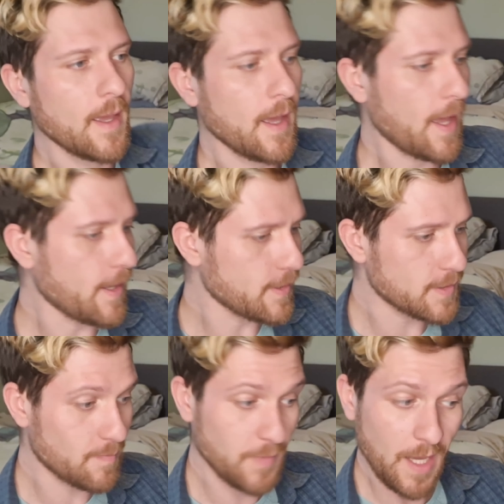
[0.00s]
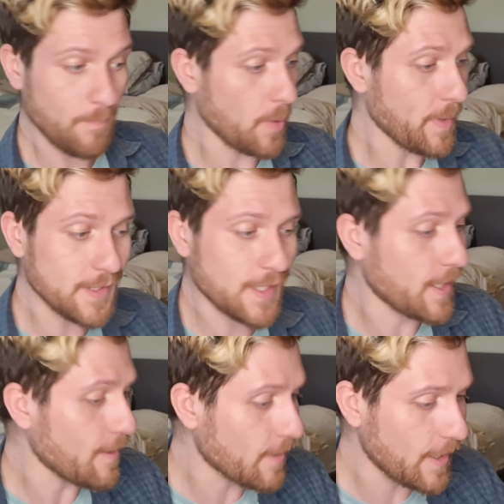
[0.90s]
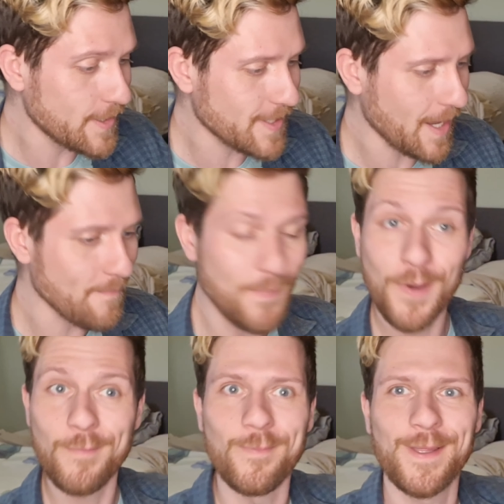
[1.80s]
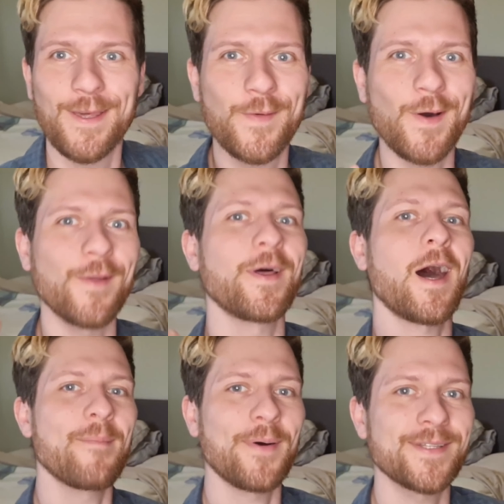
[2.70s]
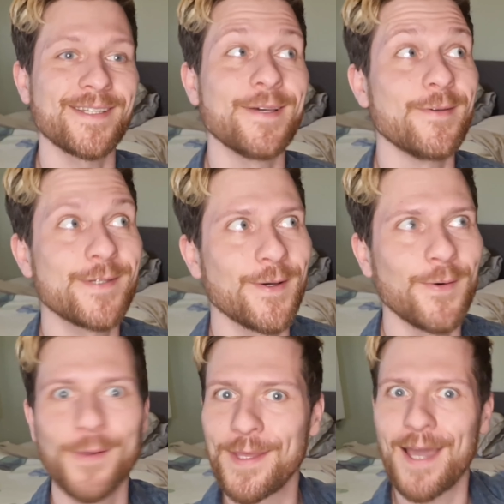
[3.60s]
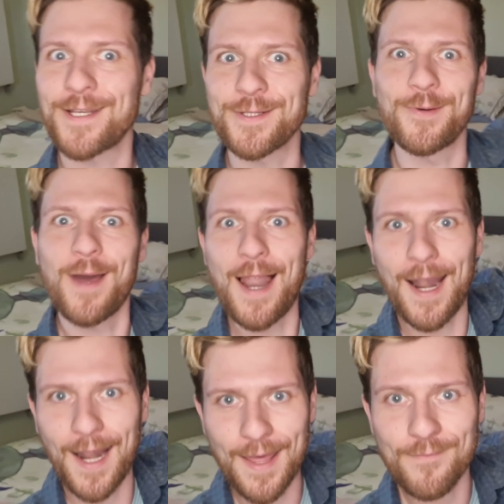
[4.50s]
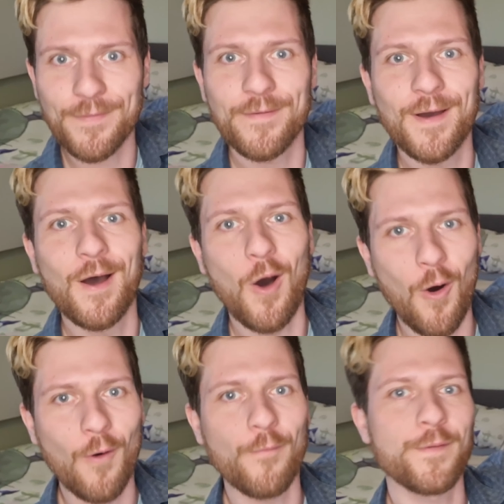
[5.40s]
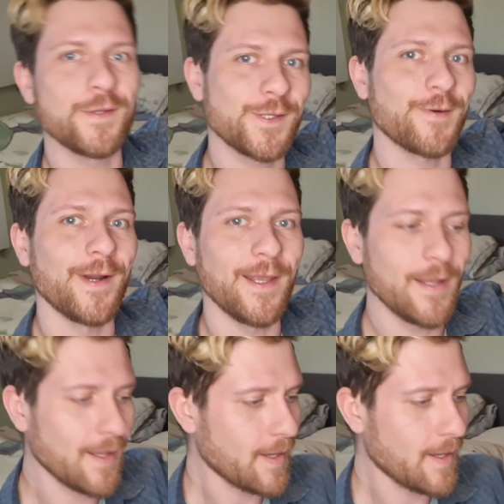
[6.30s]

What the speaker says: And yeah, pop it into the calculator and boom, you've got the hypotenuse, or the actual length of the screen,